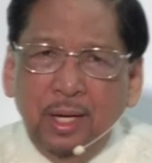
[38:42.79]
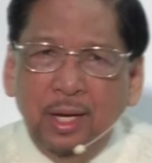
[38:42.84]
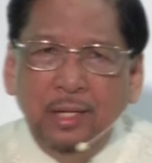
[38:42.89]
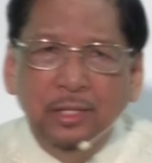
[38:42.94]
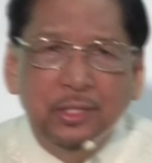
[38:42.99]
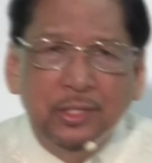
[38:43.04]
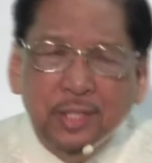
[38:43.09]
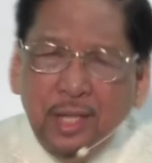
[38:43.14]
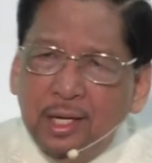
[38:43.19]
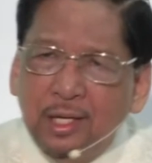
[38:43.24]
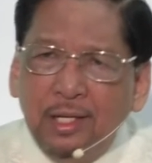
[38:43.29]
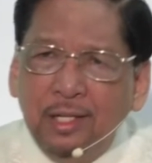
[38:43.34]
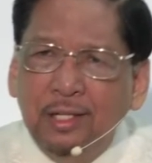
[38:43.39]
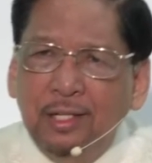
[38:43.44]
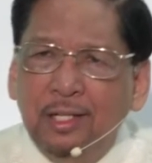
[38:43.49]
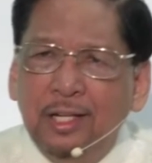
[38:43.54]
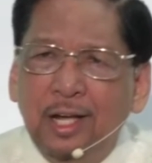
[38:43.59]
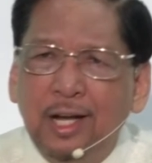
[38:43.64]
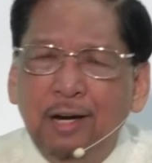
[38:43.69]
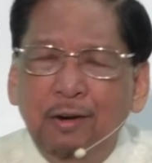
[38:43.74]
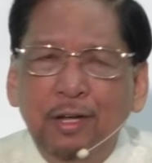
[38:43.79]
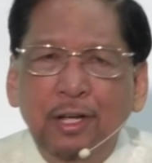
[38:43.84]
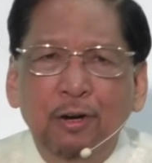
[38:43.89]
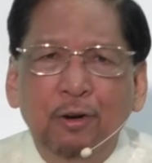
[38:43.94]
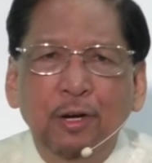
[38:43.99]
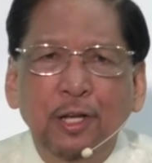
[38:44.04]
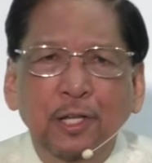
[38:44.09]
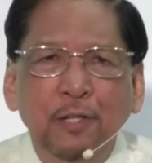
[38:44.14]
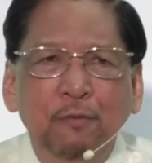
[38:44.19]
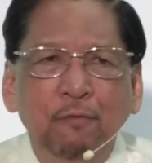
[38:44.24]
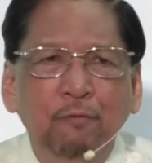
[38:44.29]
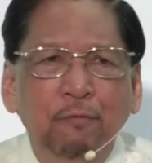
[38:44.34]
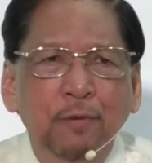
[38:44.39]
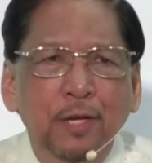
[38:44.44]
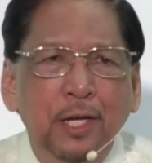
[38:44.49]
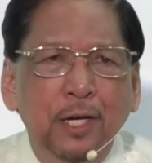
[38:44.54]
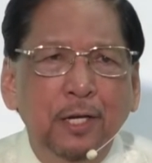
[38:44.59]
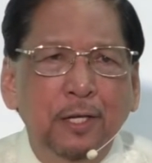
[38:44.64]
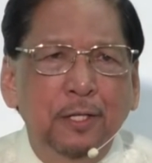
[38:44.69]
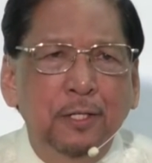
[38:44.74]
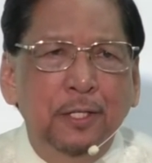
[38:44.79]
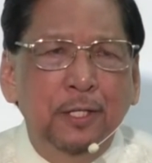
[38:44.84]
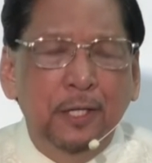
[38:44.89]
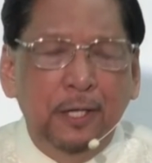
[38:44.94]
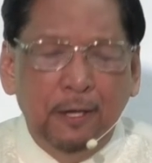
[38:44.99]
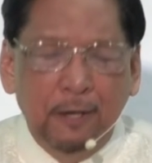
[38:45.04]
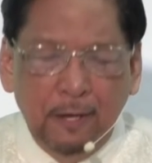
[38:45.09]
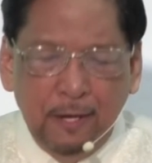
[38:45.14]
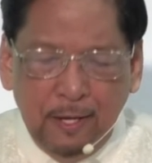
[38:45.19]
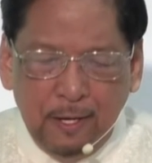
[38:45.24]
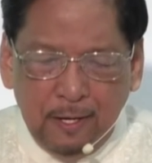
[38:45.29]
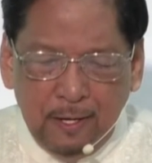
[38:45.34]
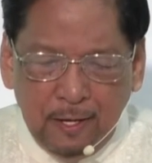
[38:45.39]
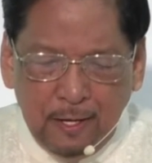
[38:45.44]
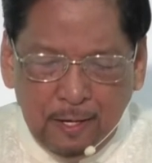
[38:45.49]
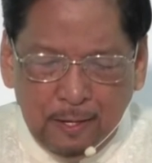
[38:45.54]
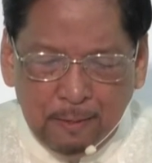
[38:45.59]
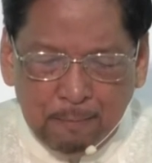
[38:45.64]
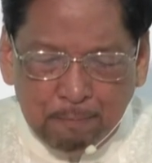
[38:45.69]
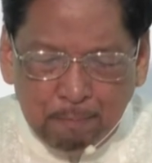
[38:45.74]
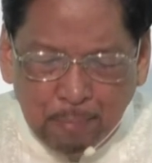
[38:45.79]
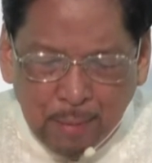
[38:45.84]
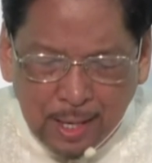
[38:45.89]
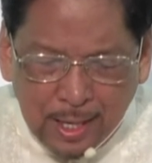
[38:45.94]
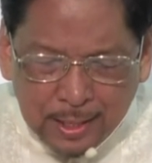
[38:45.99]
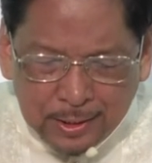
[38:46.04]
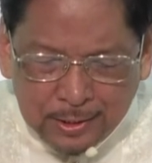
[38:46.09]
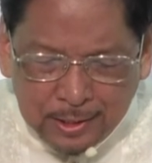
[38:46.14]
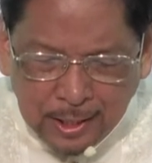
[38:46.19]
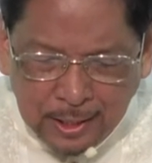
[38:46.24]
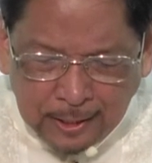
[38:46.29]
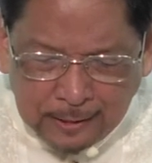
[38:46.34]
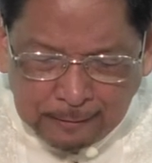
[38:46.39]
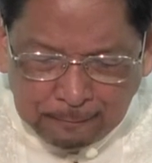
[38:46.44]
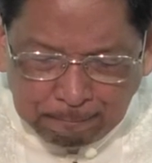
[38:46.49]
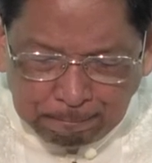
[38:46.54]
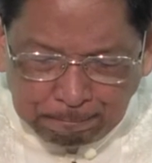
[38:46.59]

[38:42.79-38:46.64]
a secondary or inferior uh, blessing.